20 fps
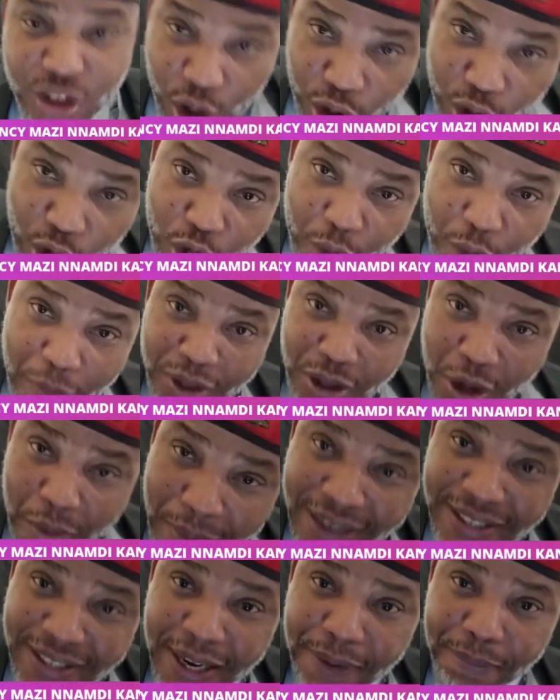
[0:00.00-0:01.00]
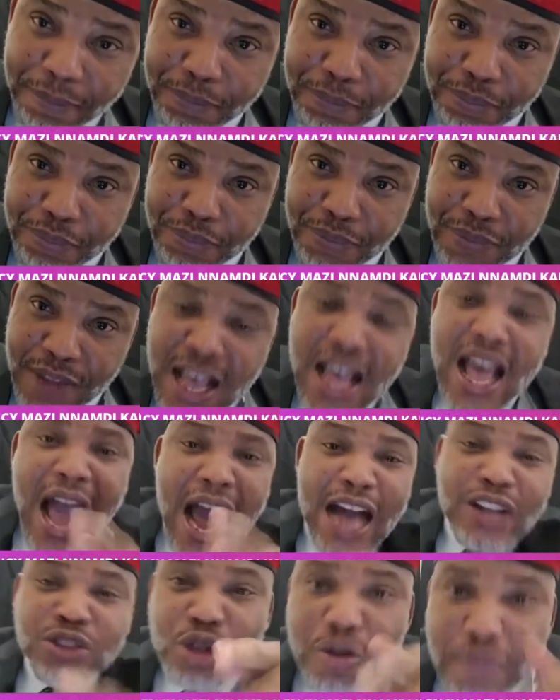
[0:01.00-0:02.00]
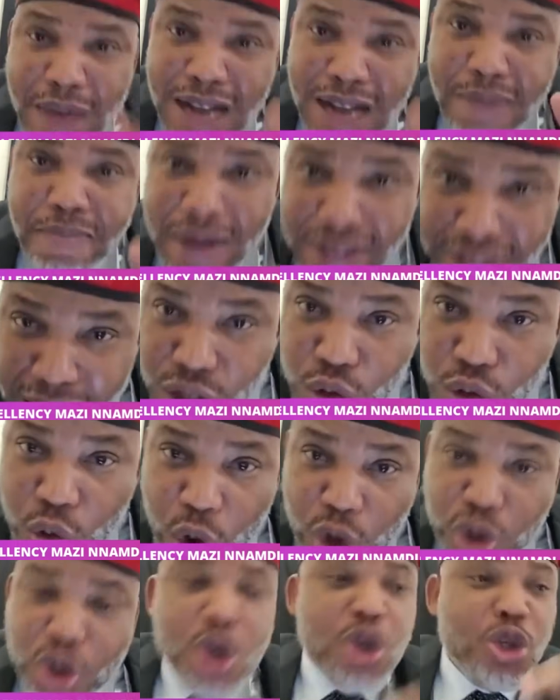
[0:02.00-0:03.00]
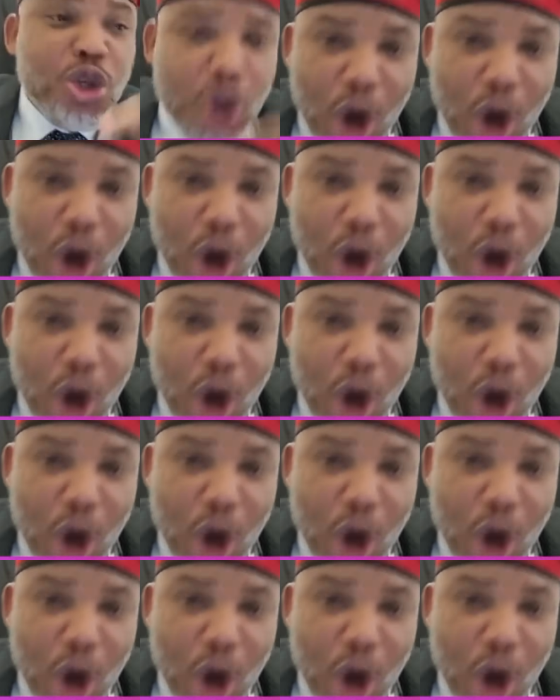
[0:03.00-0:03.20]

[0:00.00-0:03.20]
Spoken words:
is under occupation by them. And to make matters worse,